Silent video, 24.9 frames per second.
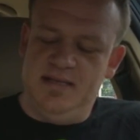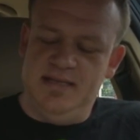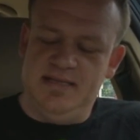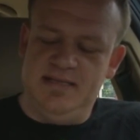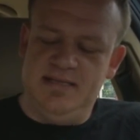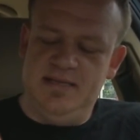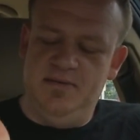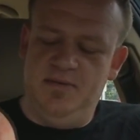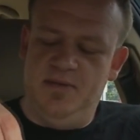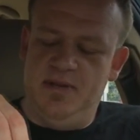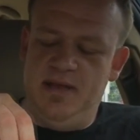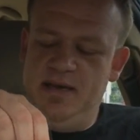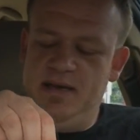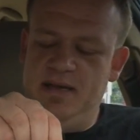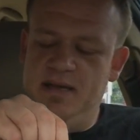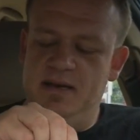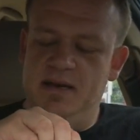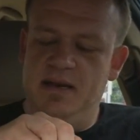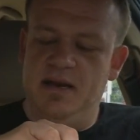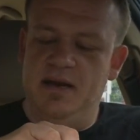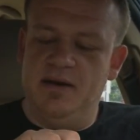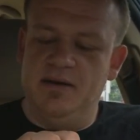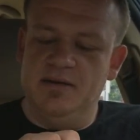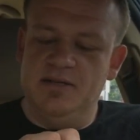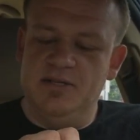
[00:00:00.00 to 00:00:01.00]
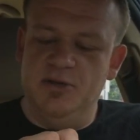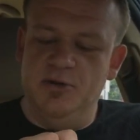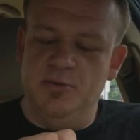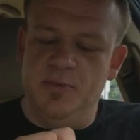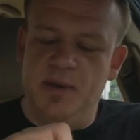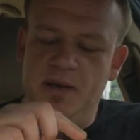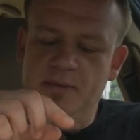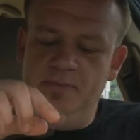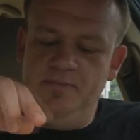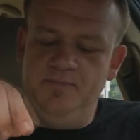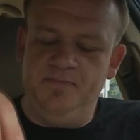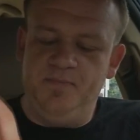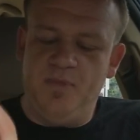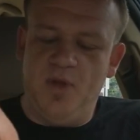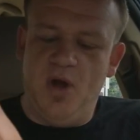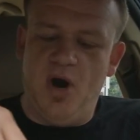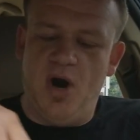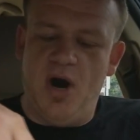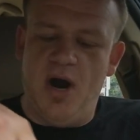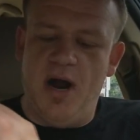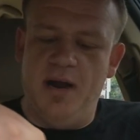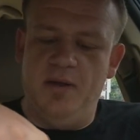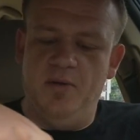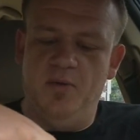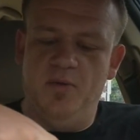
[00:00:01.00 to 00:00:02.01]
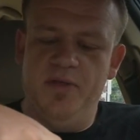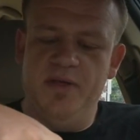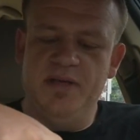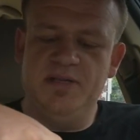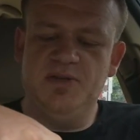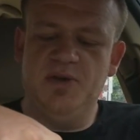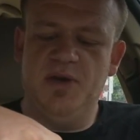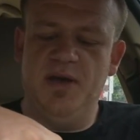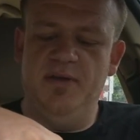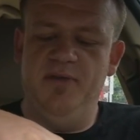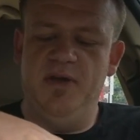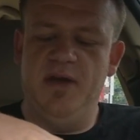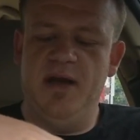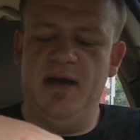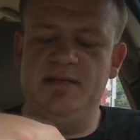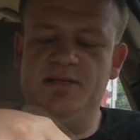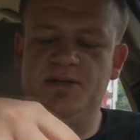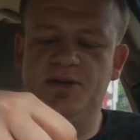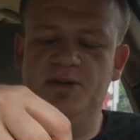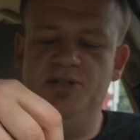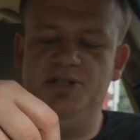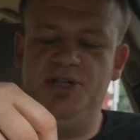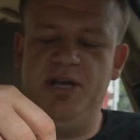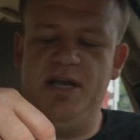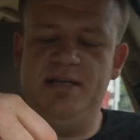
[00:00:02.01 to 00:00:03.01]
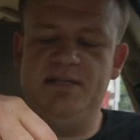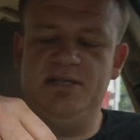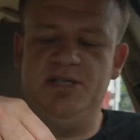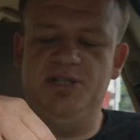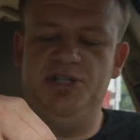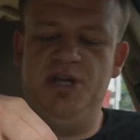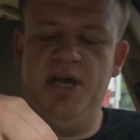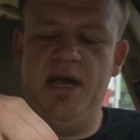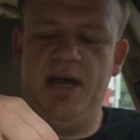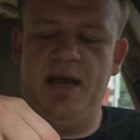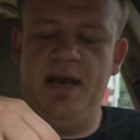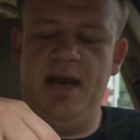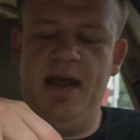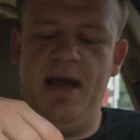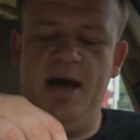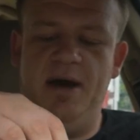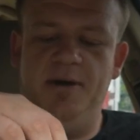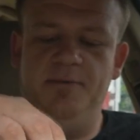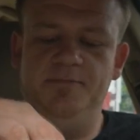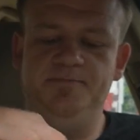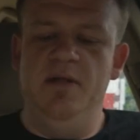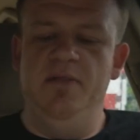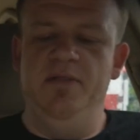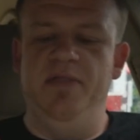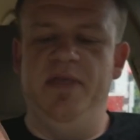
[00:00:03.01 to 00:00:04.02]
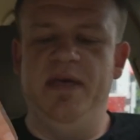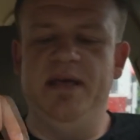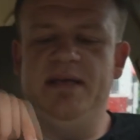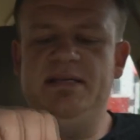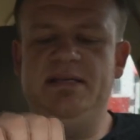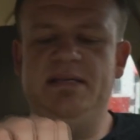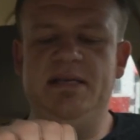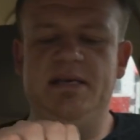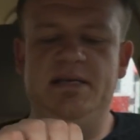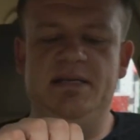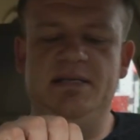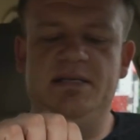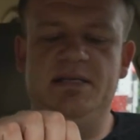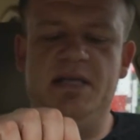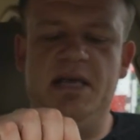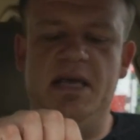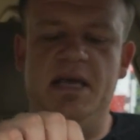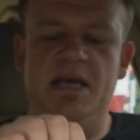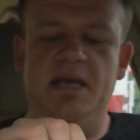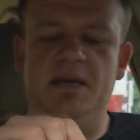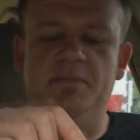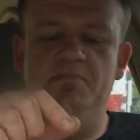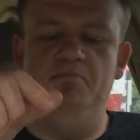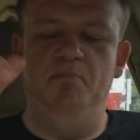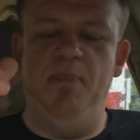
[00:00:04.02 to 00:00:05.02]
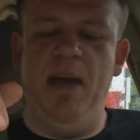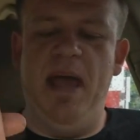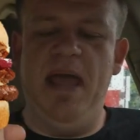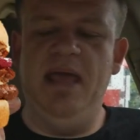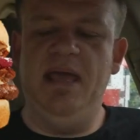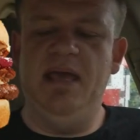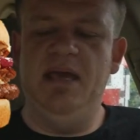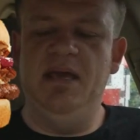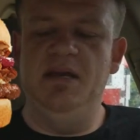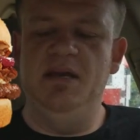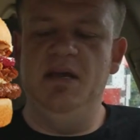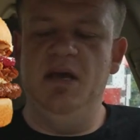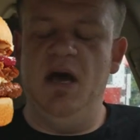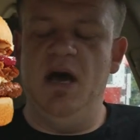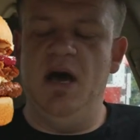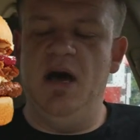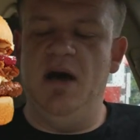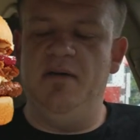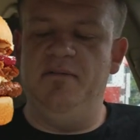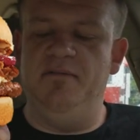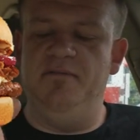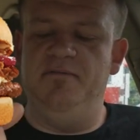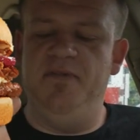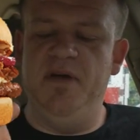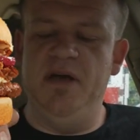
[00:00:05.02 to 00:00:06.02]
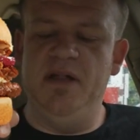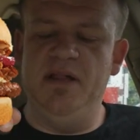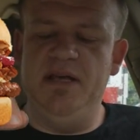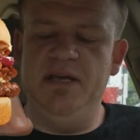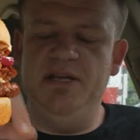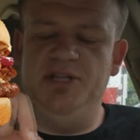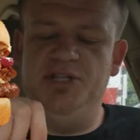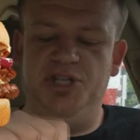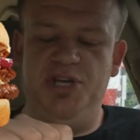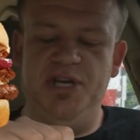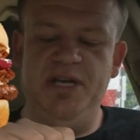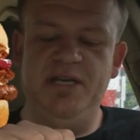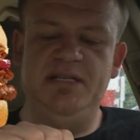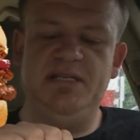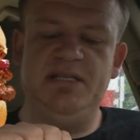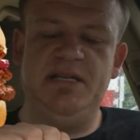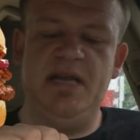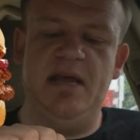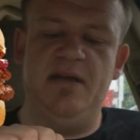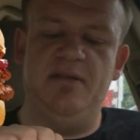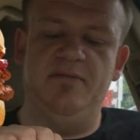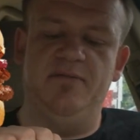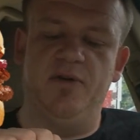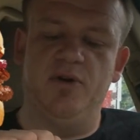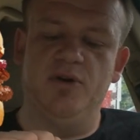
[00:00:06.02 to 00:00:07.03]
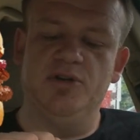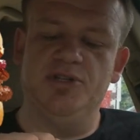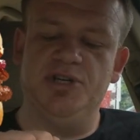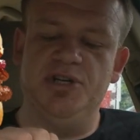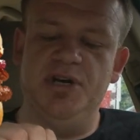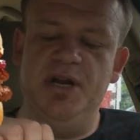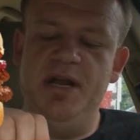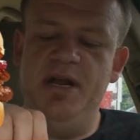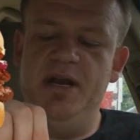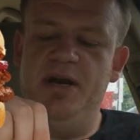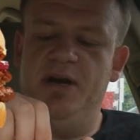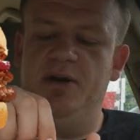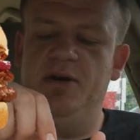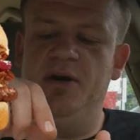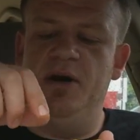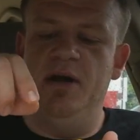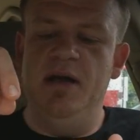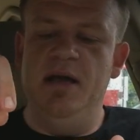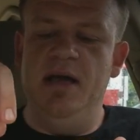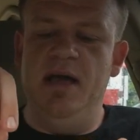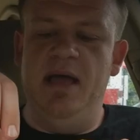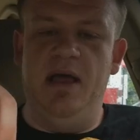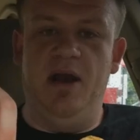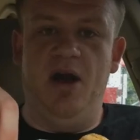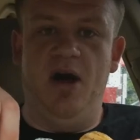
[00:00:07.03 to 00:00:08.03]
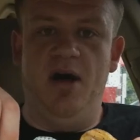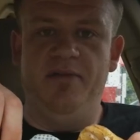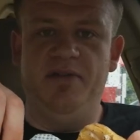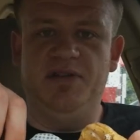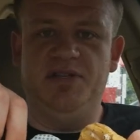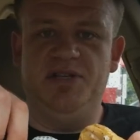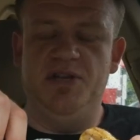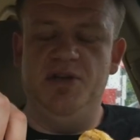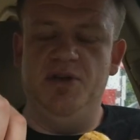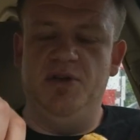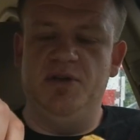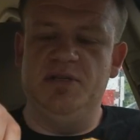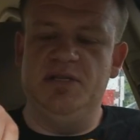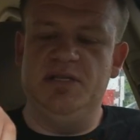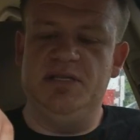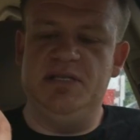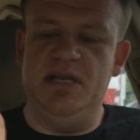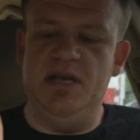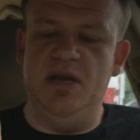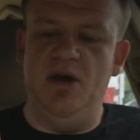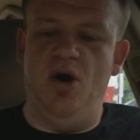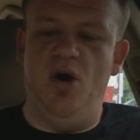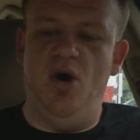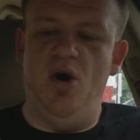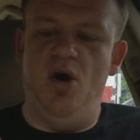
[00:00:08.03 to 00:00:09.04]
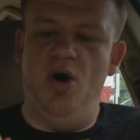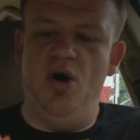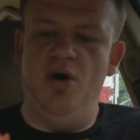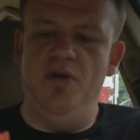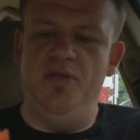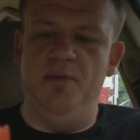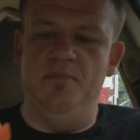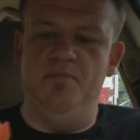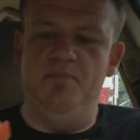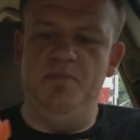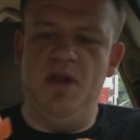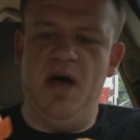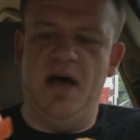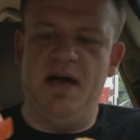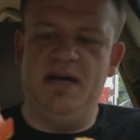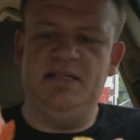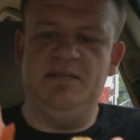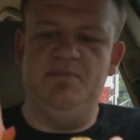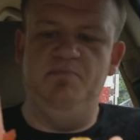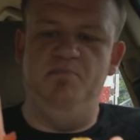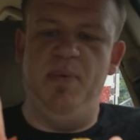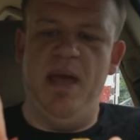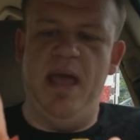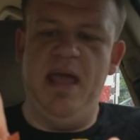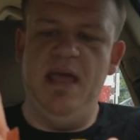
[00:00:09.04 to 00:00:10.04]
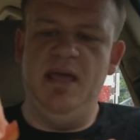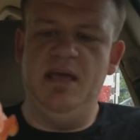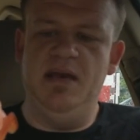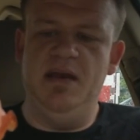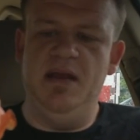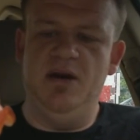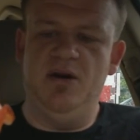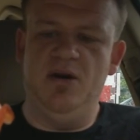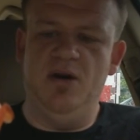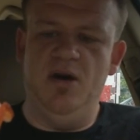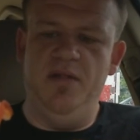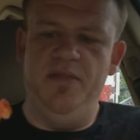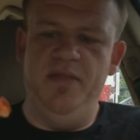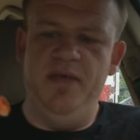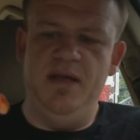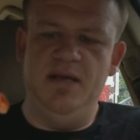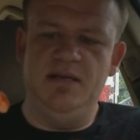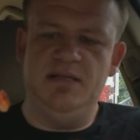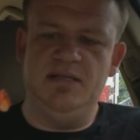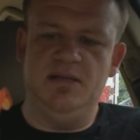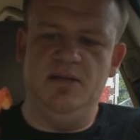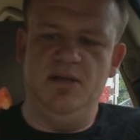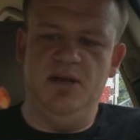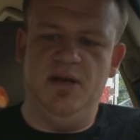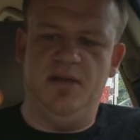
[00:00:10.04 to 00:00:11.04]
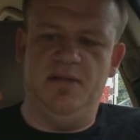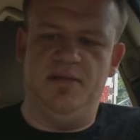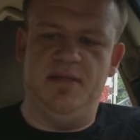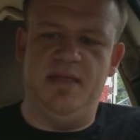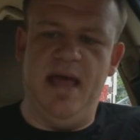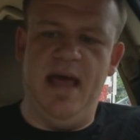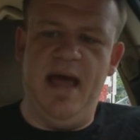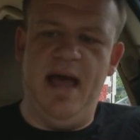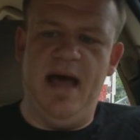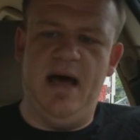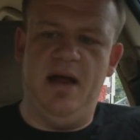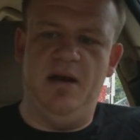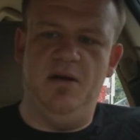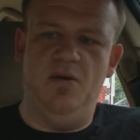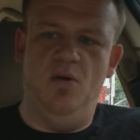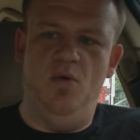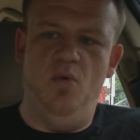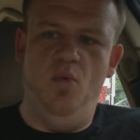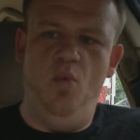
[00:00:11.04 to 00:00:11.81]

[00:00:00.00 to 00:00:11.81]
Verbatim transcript: Let's see what they did here to me. All right, well, this will give you guys a good chance to check it out. This is the bacon uh, Philly cheesesteak version here. And obviously you can see all the nice bacon here on this. Look at that.